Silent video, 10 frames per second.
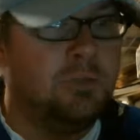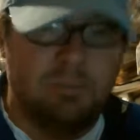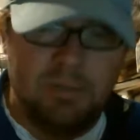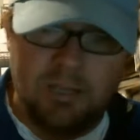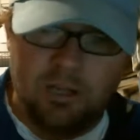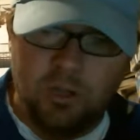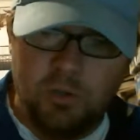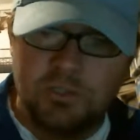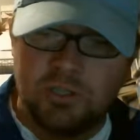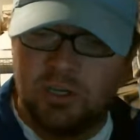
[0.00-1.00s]
me
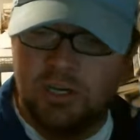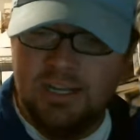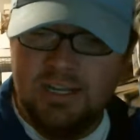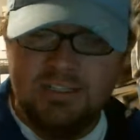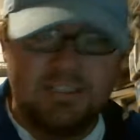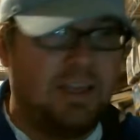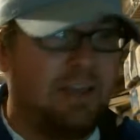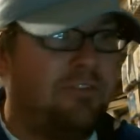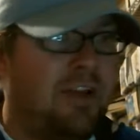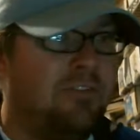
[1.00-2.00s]
closer to
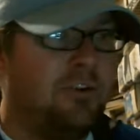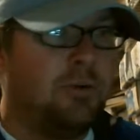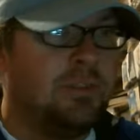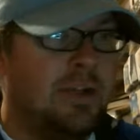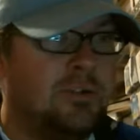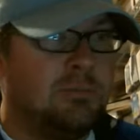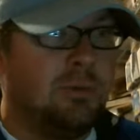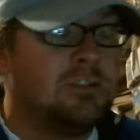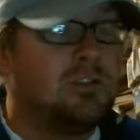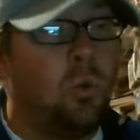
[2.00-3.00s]
that 500,000
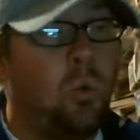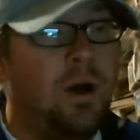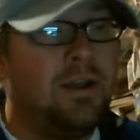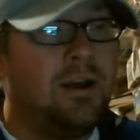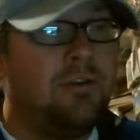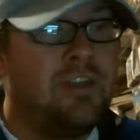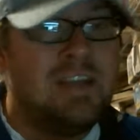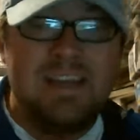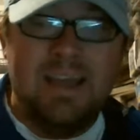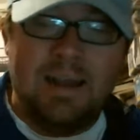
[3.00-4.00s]
mark. So
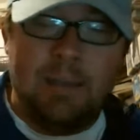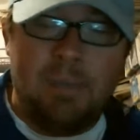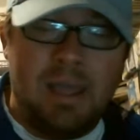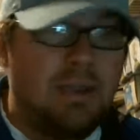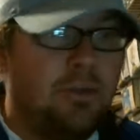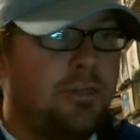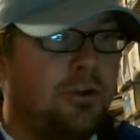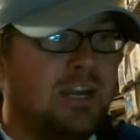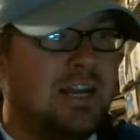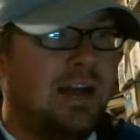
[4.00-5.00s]
and I'm paying
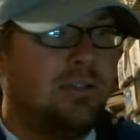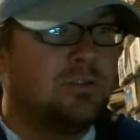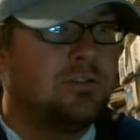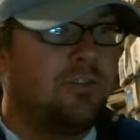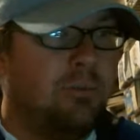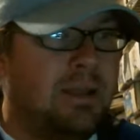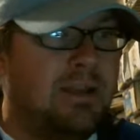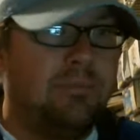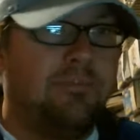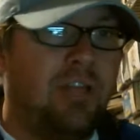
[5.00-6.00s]
$30 for
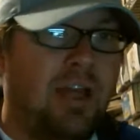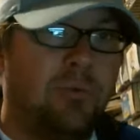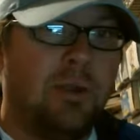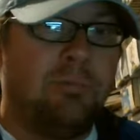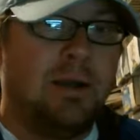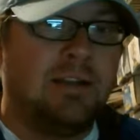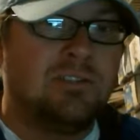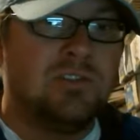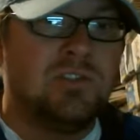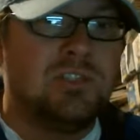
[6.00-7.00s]
medium flat rate
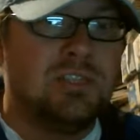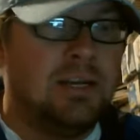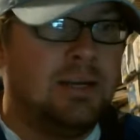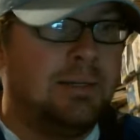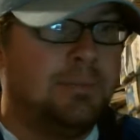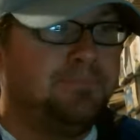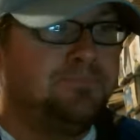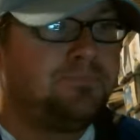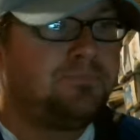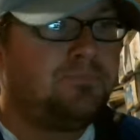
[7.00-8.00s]
boxes.
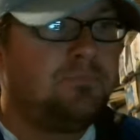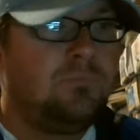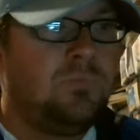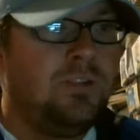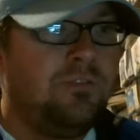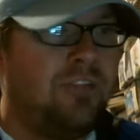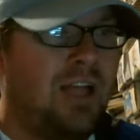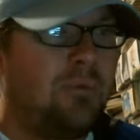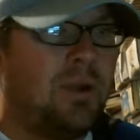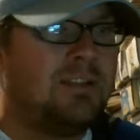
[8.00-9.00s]

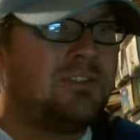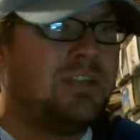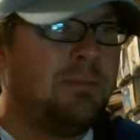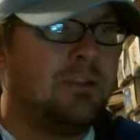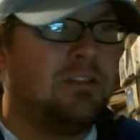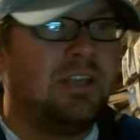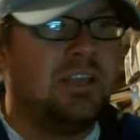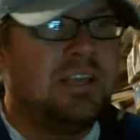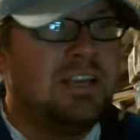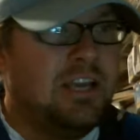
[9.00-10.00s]
Flat rates
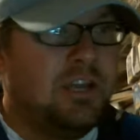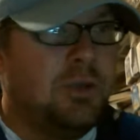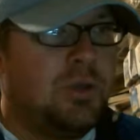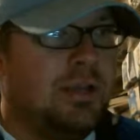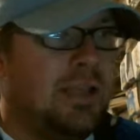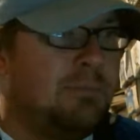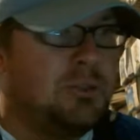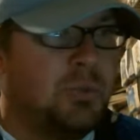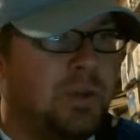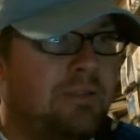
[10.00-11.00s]
typically you can get
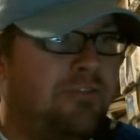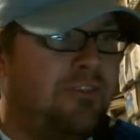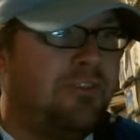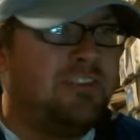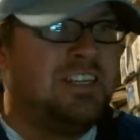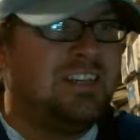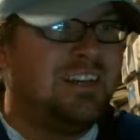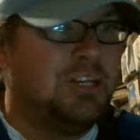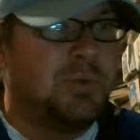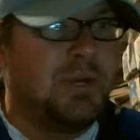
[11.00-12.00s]
between
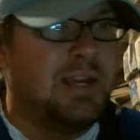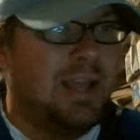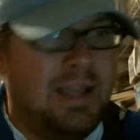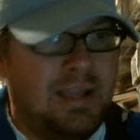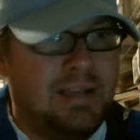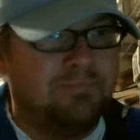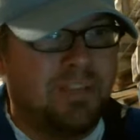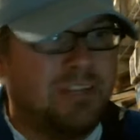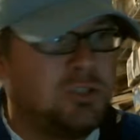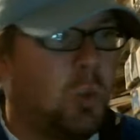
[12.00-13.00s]
1,500 and
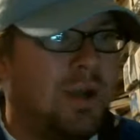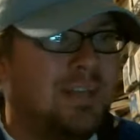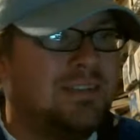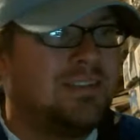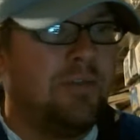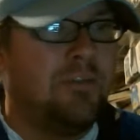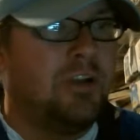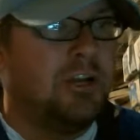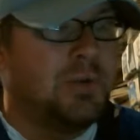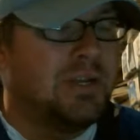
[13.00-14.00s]
like
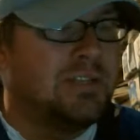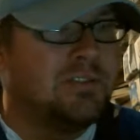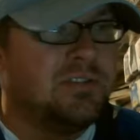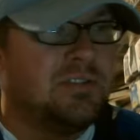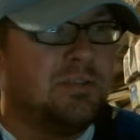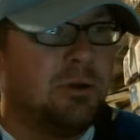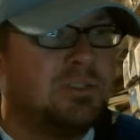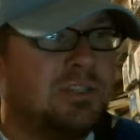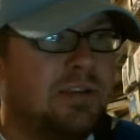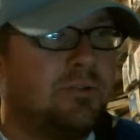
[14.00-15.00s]
2,700 is the
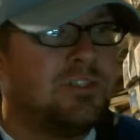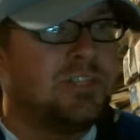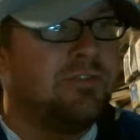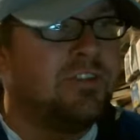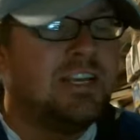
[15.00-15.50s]
most I've received